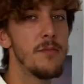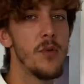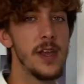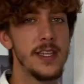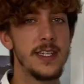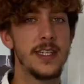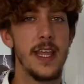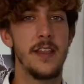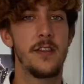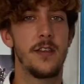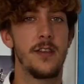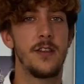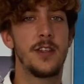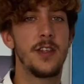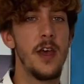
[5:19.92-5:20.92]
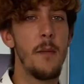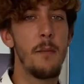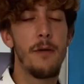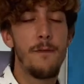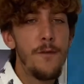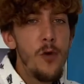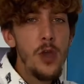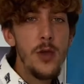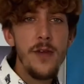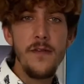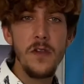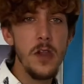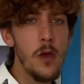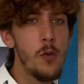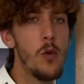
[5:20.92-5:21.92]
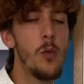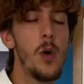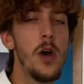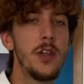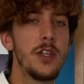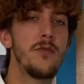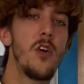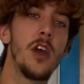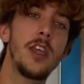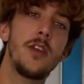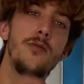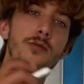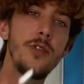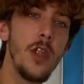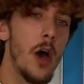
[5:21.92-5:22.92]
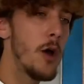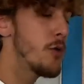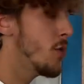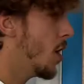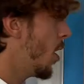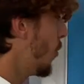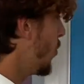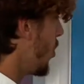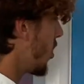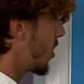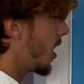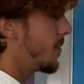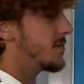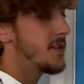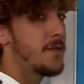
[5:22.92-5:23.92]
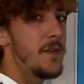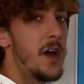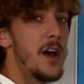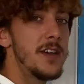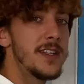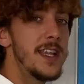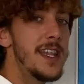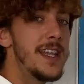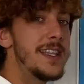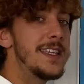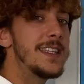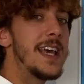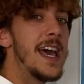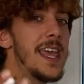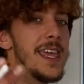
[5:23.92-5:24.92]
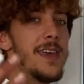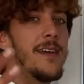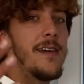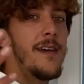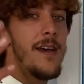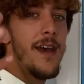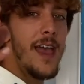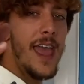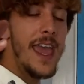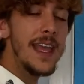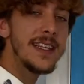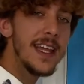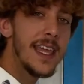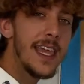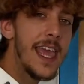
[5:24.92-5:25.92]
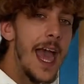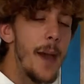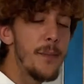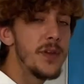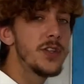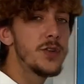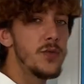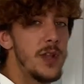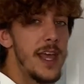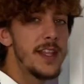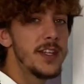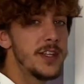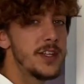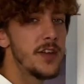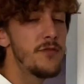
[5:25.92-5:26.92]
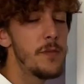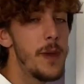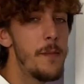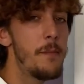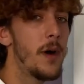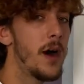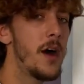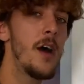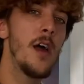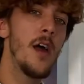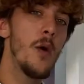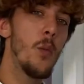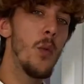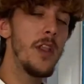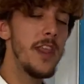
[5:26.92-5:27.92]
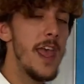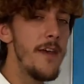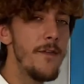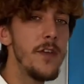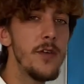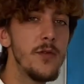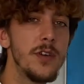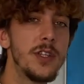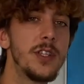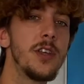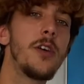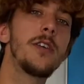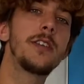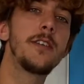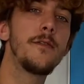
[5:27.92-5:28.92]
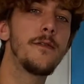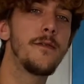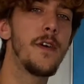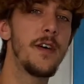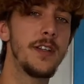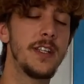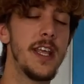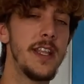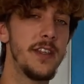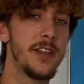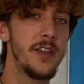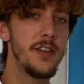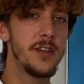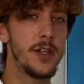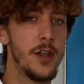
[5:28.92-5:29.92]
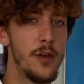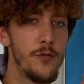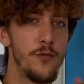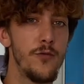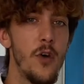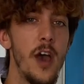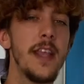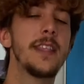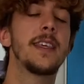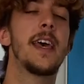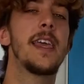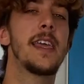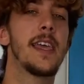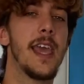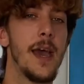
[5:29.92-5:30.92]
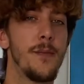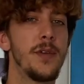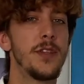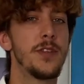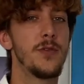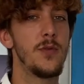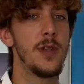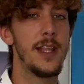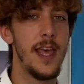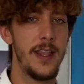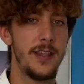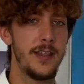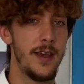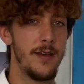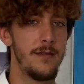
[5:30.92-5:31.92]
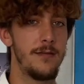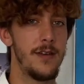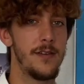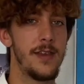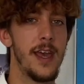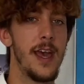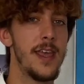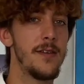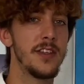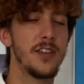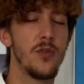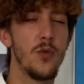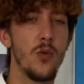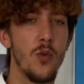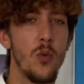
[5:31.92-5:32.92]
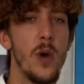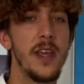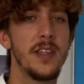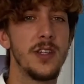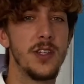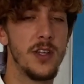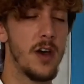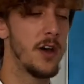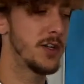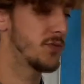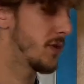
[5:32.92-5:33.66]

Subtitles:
my sentence? Before you even know what word to write, you know what comes first, and it's a capital letter. So remember, whenever you are starting your first sentence, write a capital letter, okay? Because it always starts